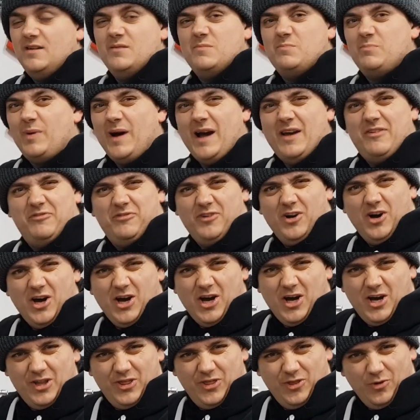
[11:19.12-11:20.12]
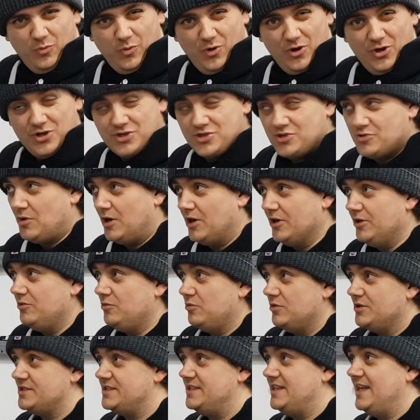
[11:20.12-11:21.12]
by far the worst one
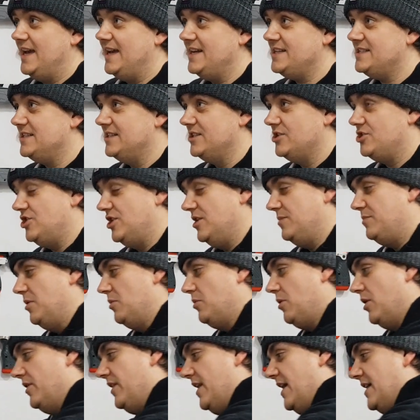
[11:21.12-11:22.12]
was this, the cheapy one.